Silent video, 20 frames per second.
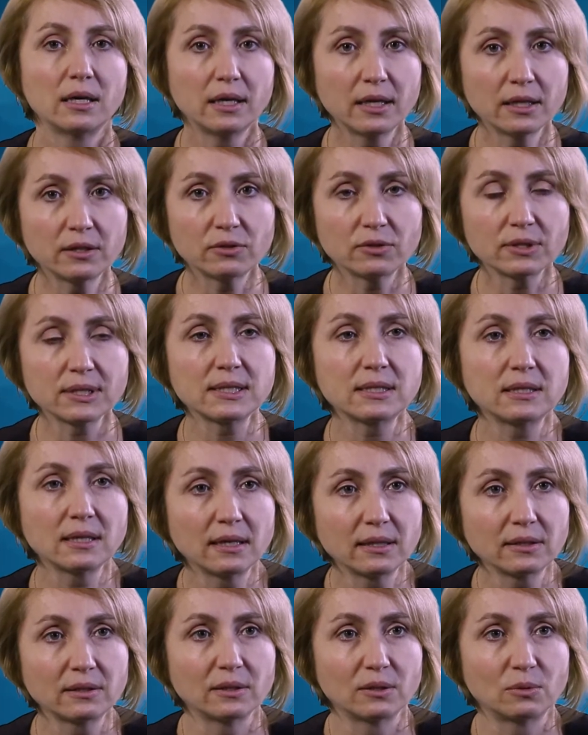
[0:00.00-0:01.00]
INTTRA
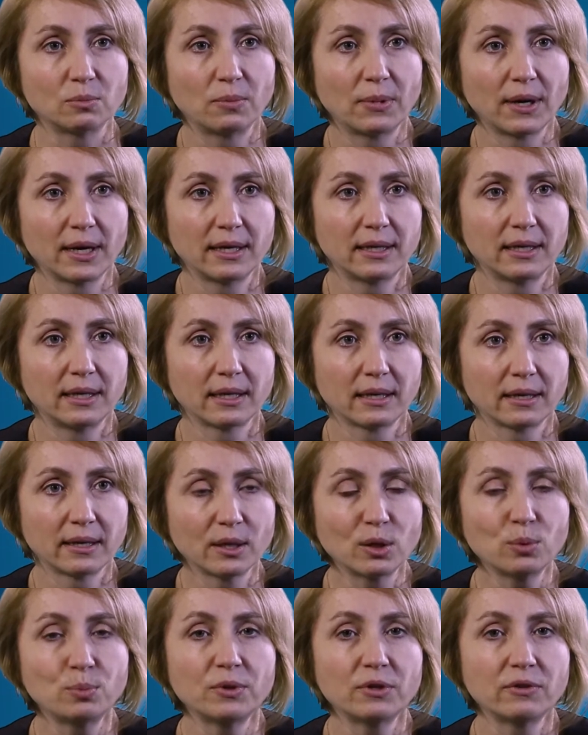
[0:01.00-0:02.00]
started by
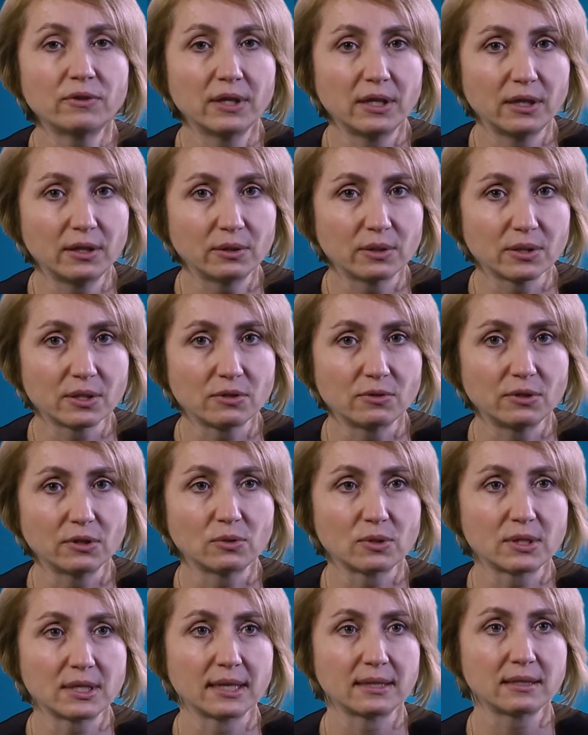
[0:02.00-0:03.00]
helping the industry
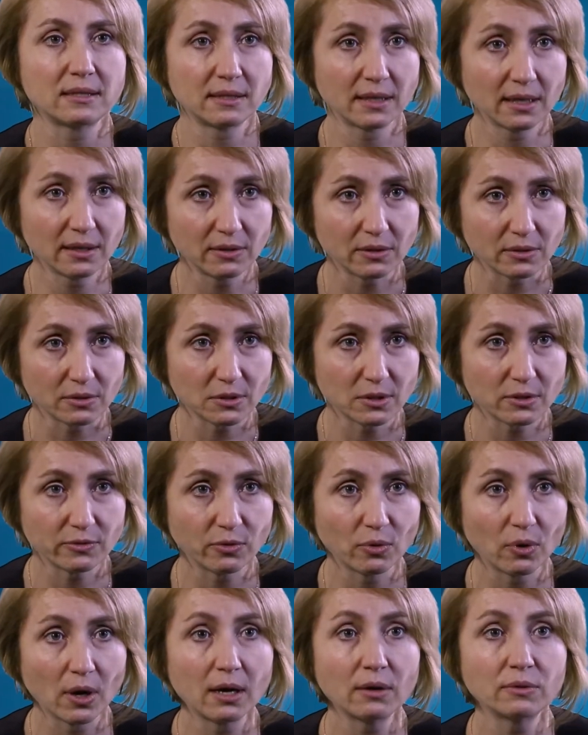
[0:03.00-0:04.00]
to set standards
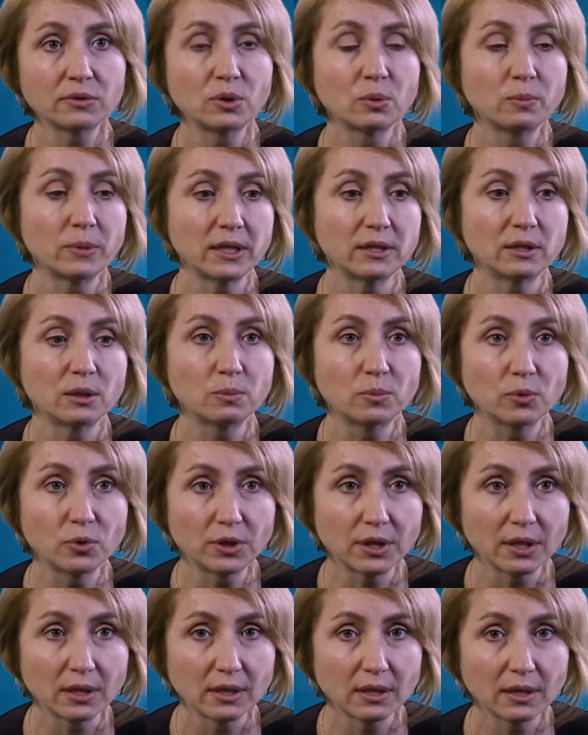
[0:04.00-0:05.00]
for automated
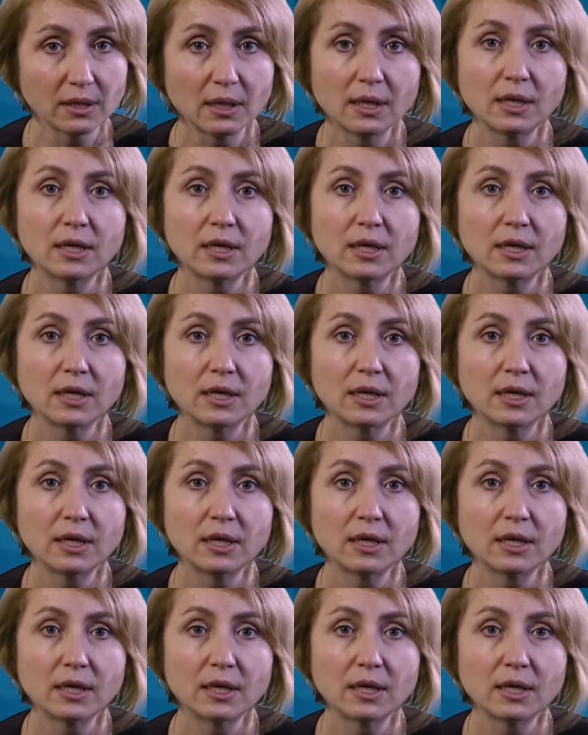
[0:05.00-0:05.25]
booking,